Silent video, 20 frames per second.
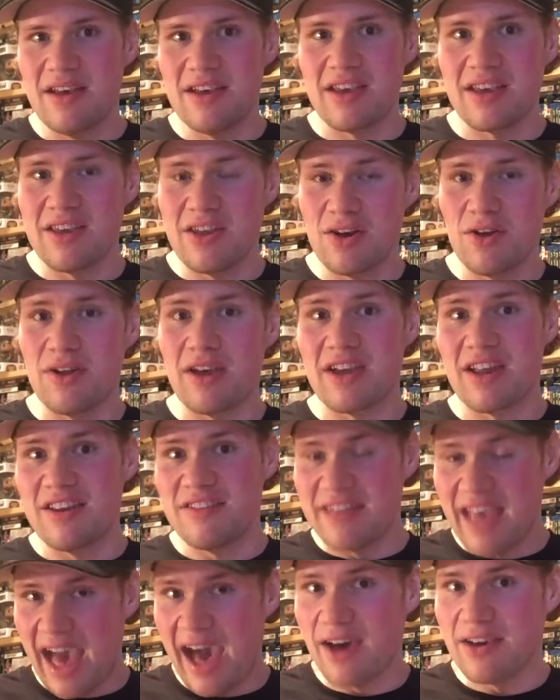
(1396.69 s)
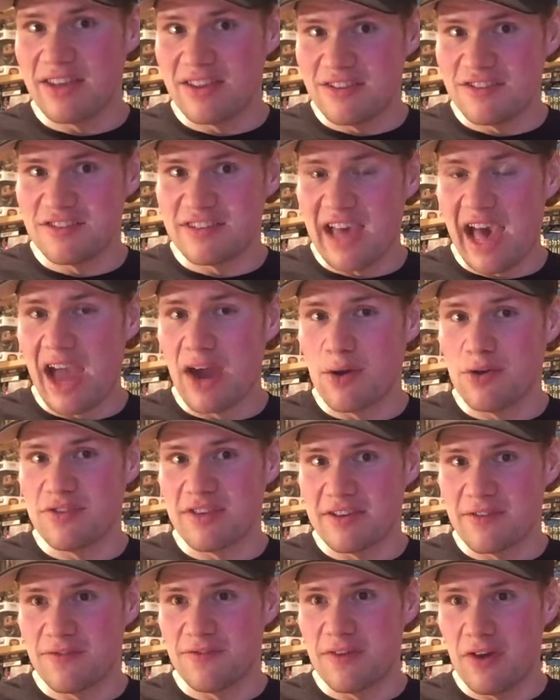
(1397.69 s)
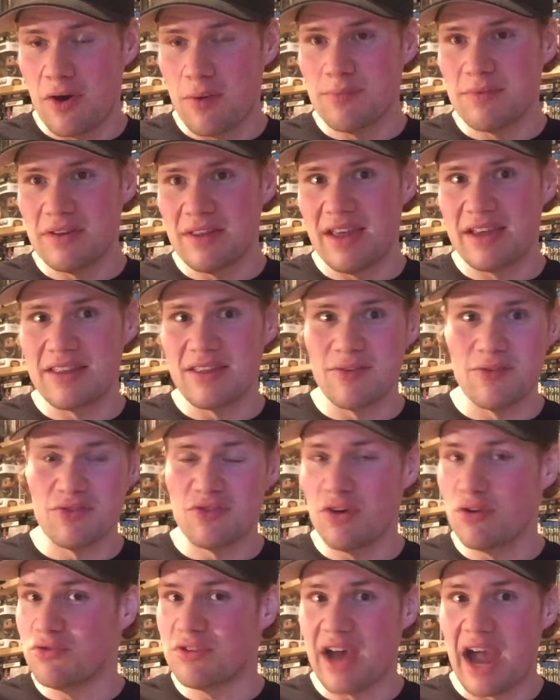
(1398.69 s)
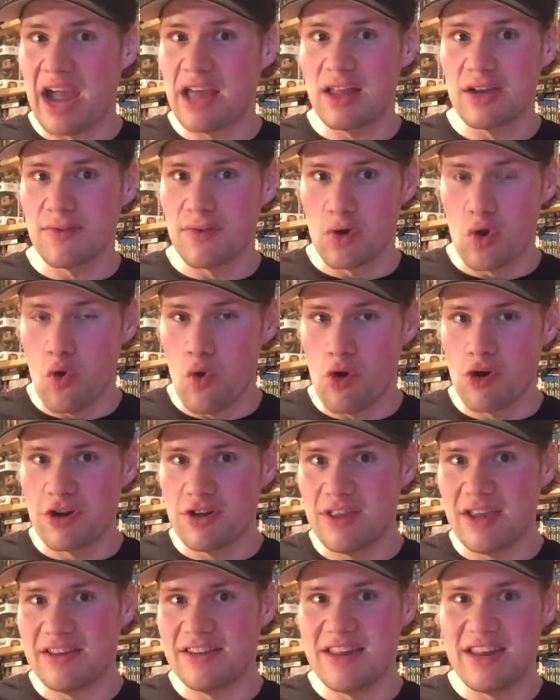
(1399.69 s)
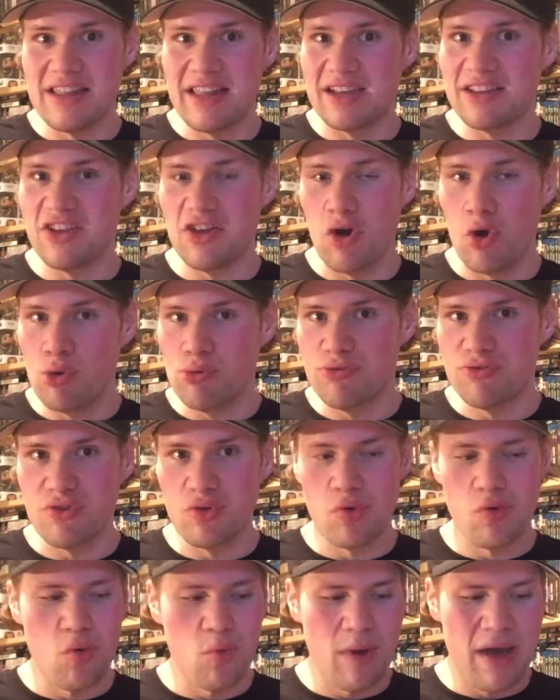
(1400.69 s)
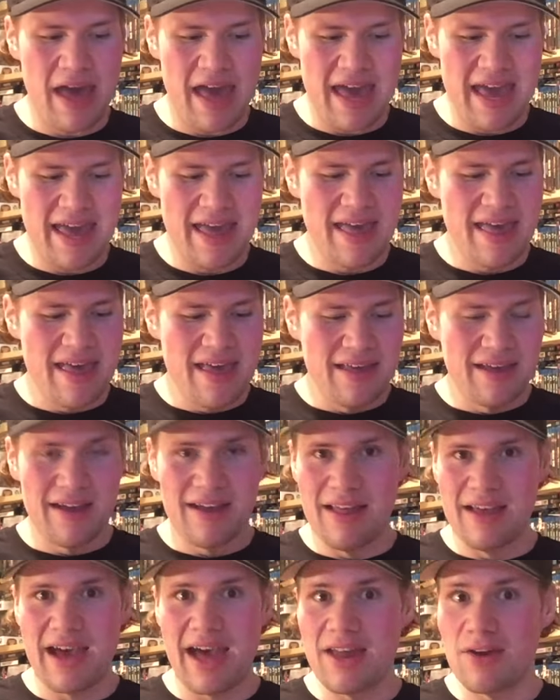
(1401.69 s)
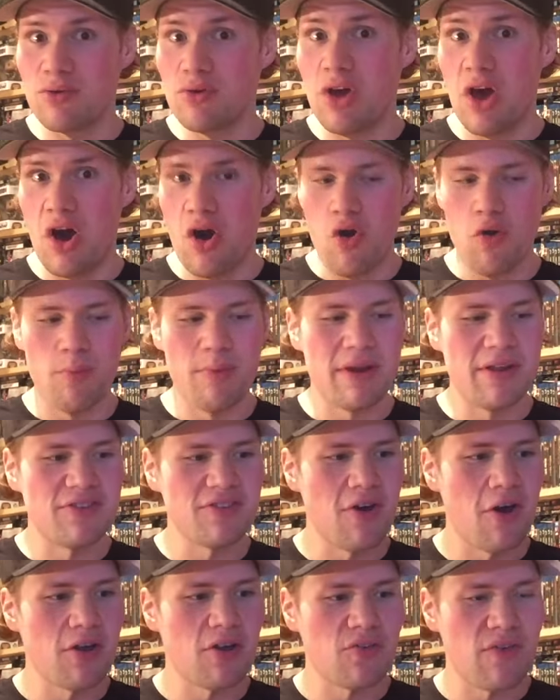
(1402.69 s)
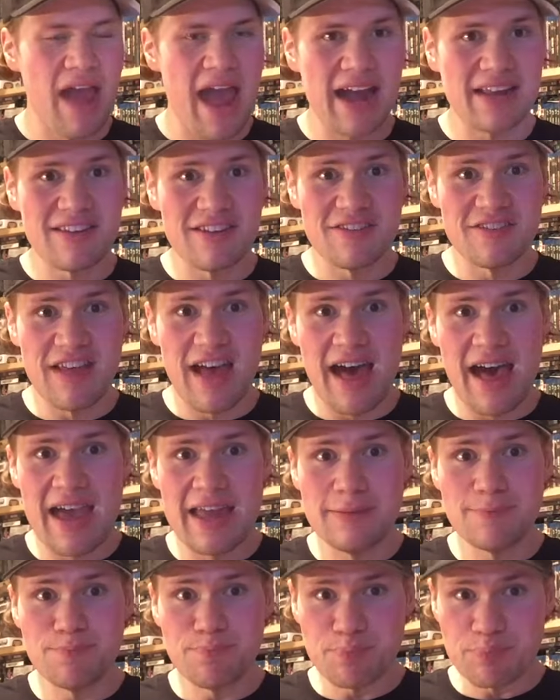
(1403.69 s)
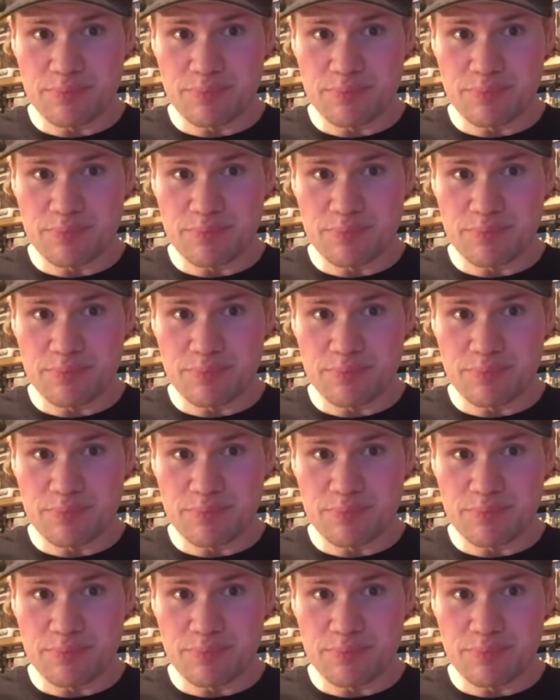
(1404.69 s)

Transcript: you know, like an Italian style. It was like filmed and like there was no dialogue recorded, and they did it like the old school way, like I don't know. But it's called Arachnocide.